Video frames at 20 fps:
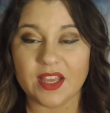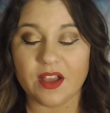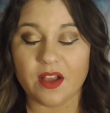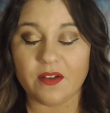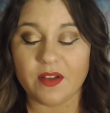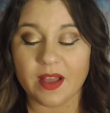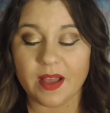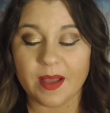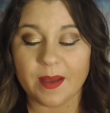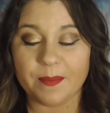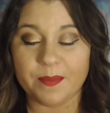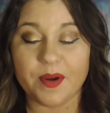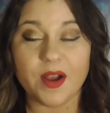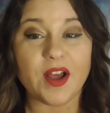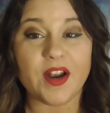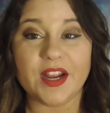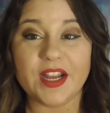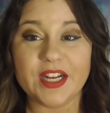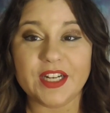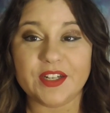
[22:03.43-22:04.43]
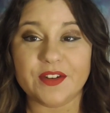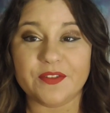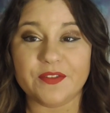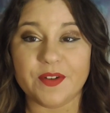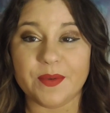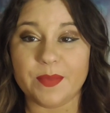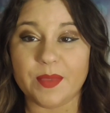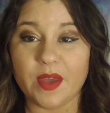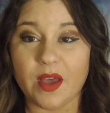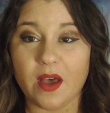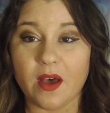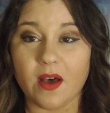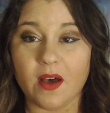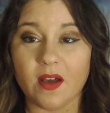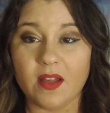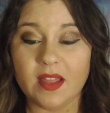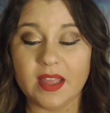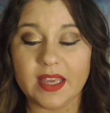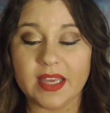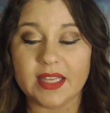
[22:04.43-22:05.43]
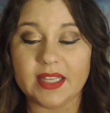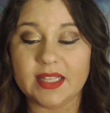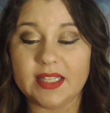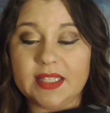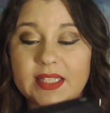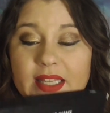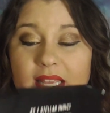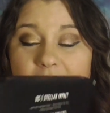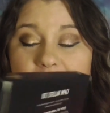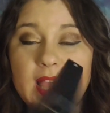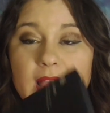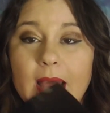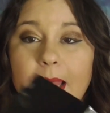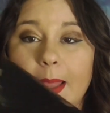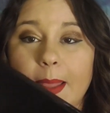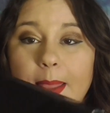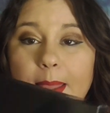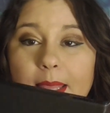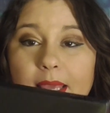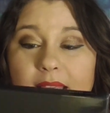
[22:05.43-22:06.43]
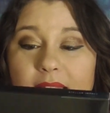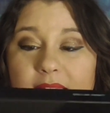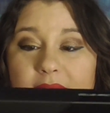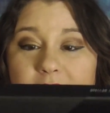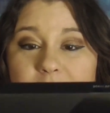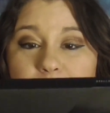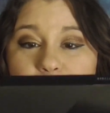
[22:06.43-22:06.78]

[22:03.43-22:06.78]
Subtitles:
product from the haul is this